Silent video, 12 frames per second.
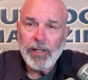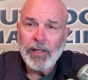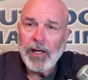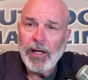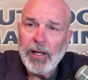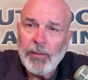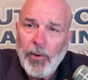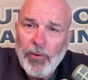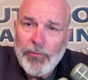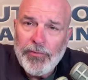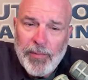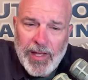uh,
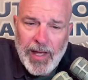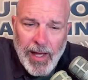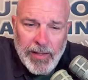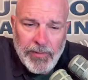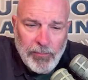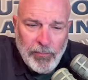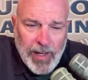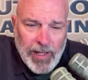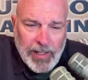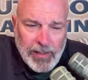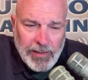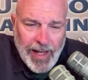both the behind the mic
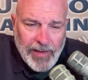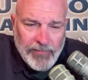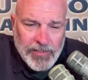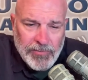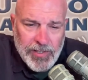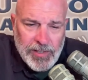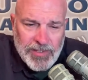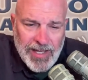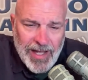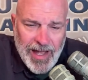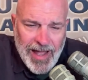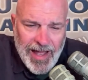live streams
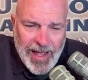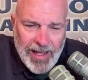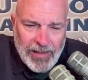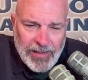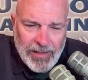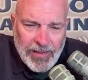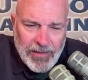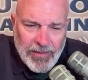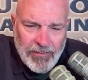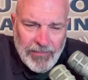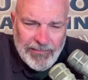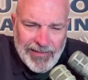and
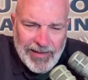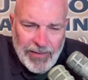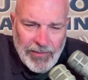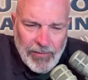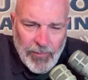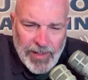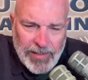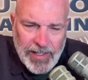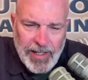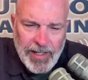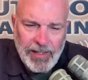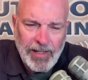Wednesday
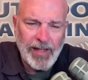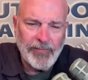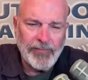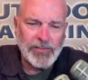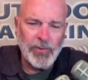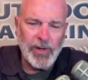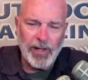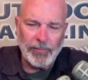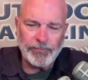night live as well.